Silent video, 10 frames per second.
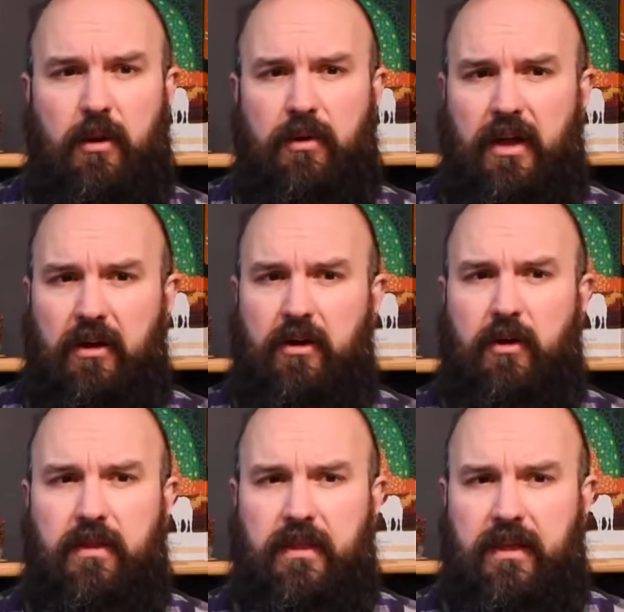without
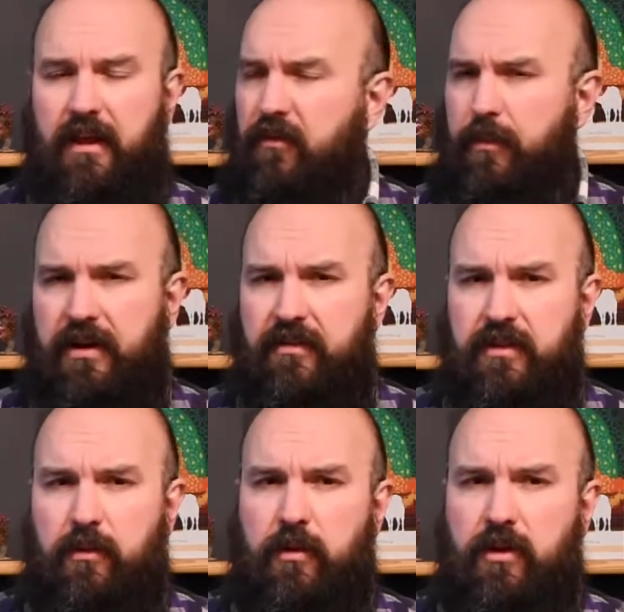knowing that they ever benefit
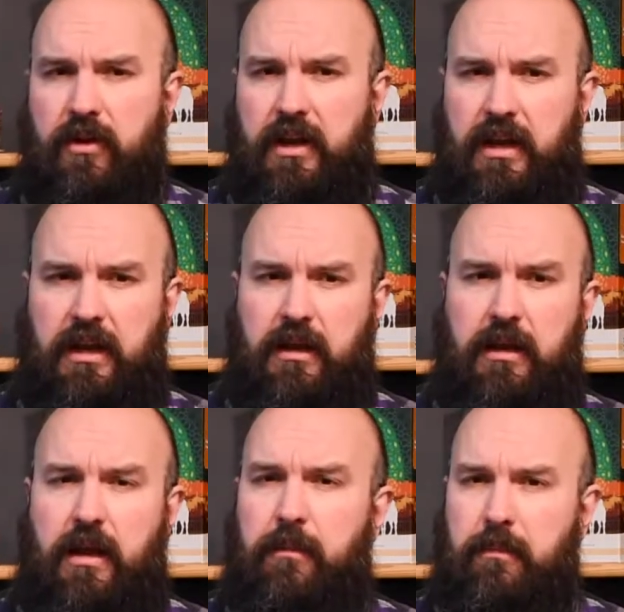the world in
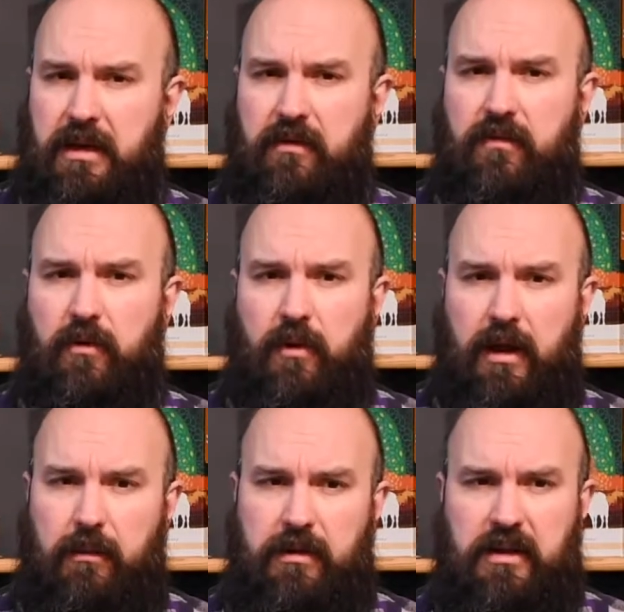any meaningful
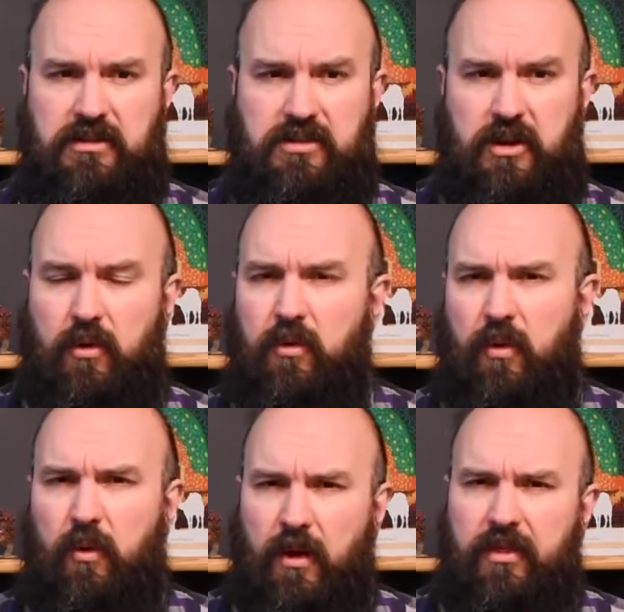way because you don't know
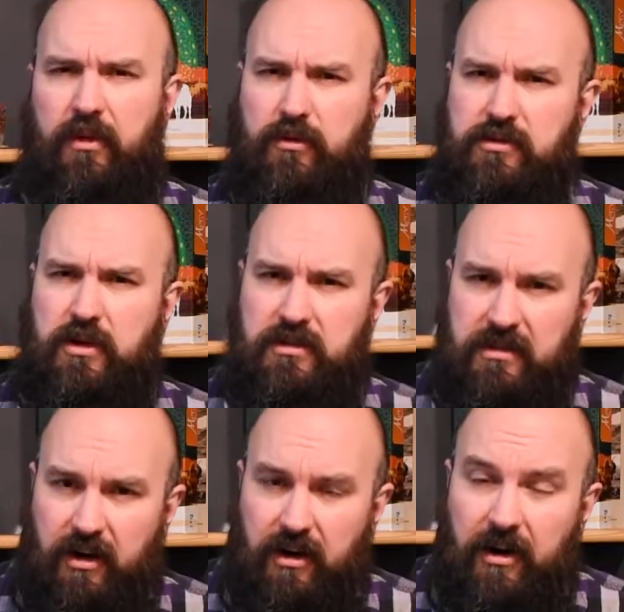what those goods
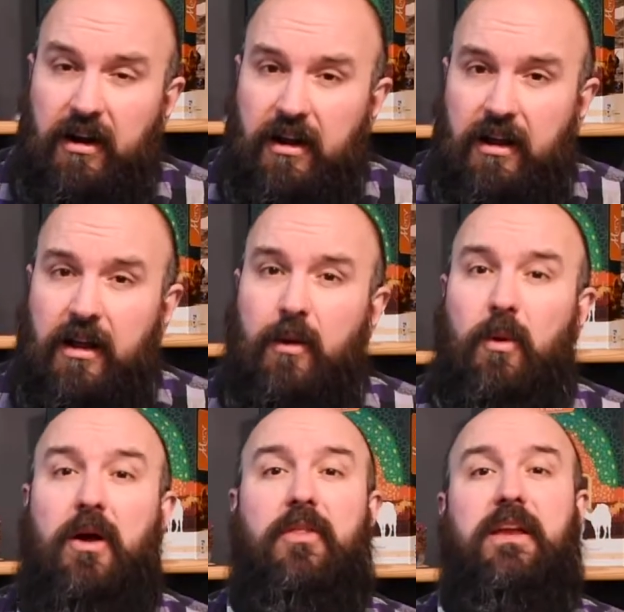are?
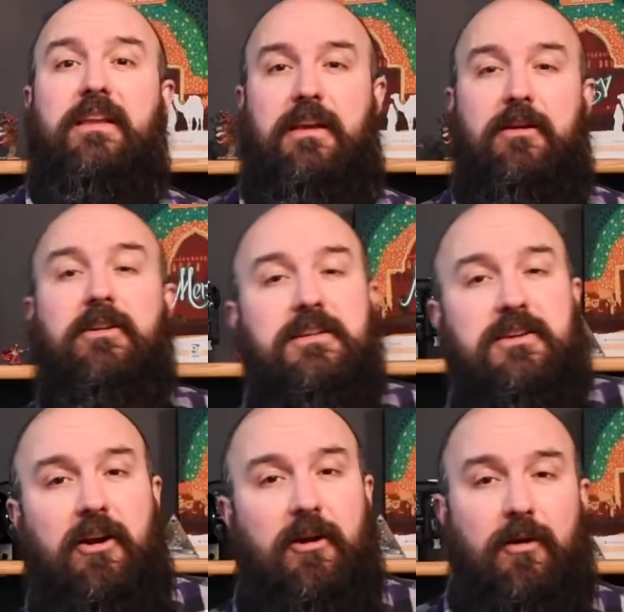Well, then Curious
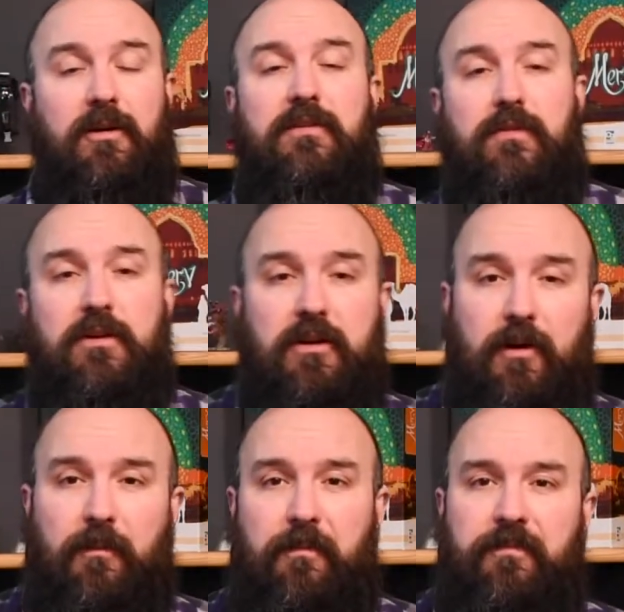Cargo is for
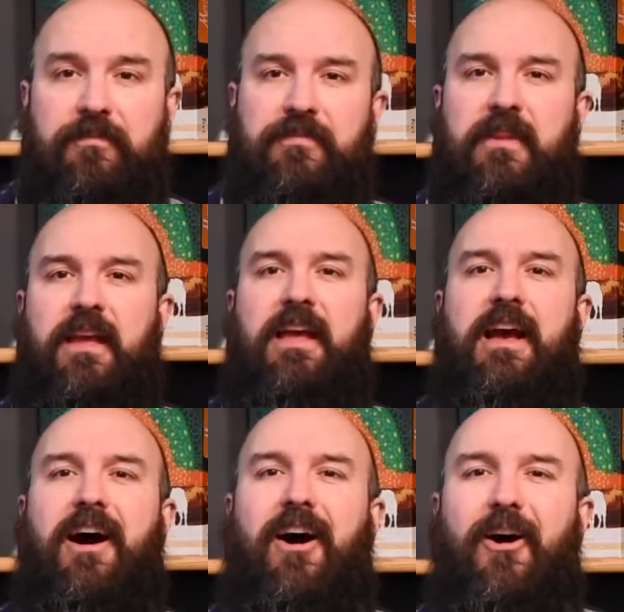you.
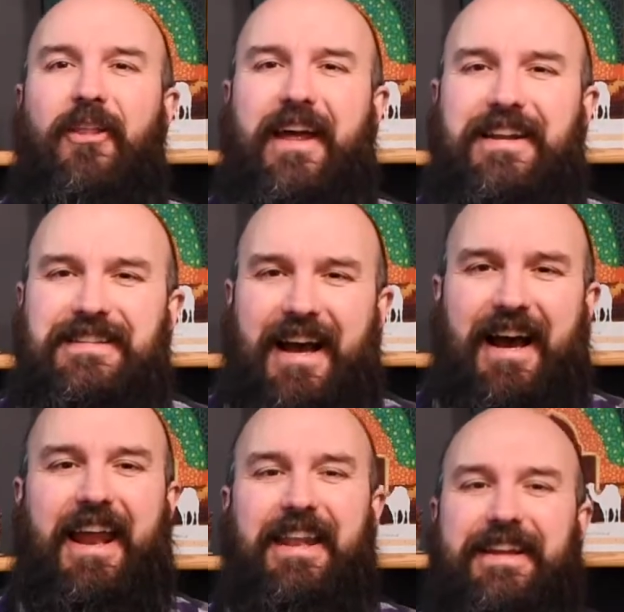All that
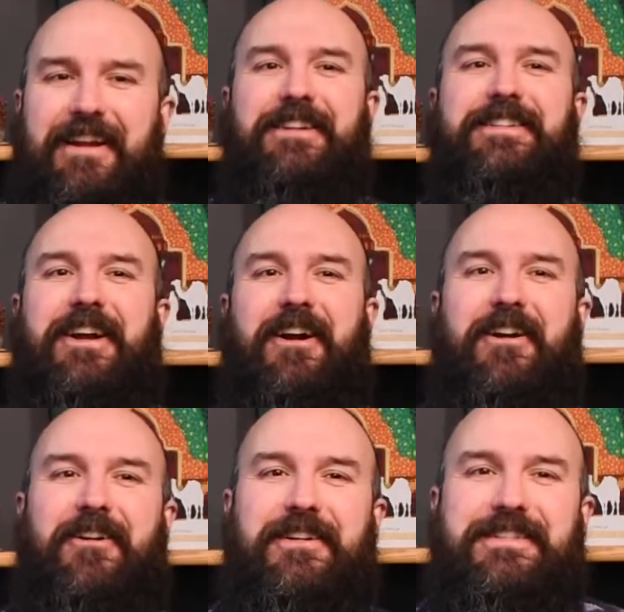aside, Curious
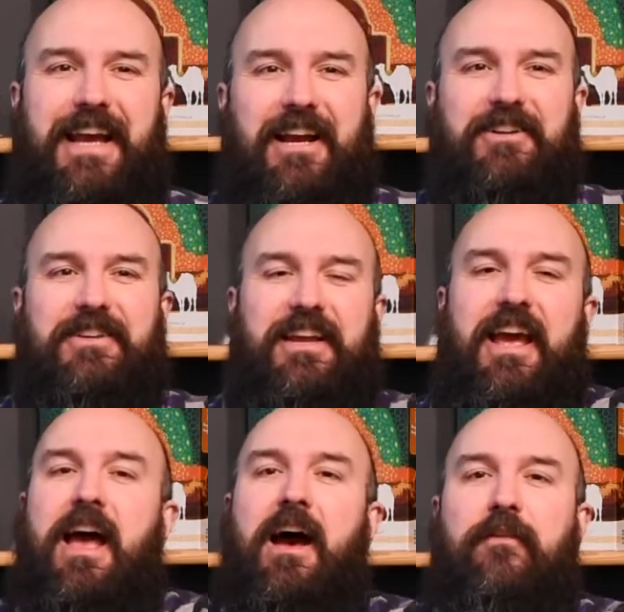Cargo is actually
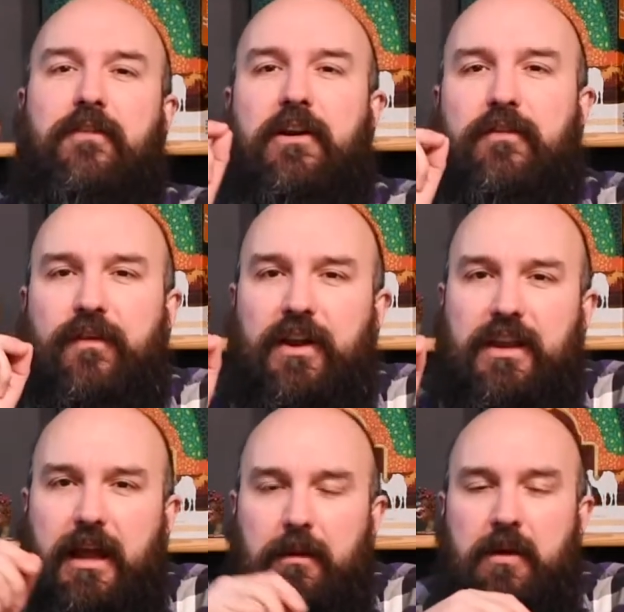a very fun
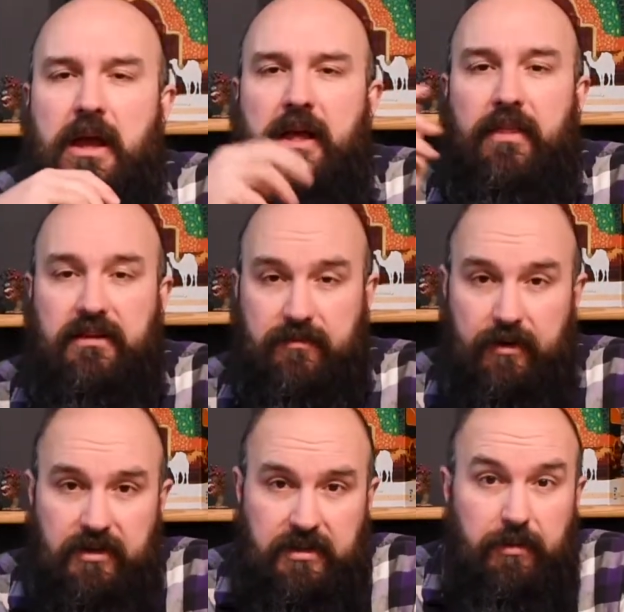game that's
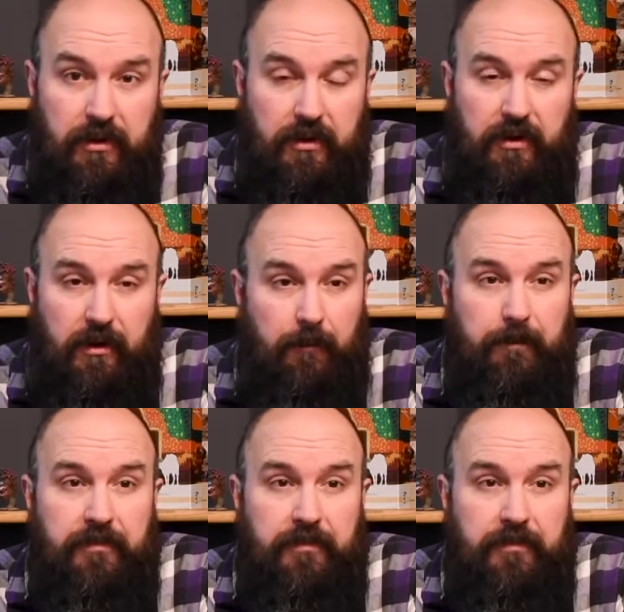very simple to learn.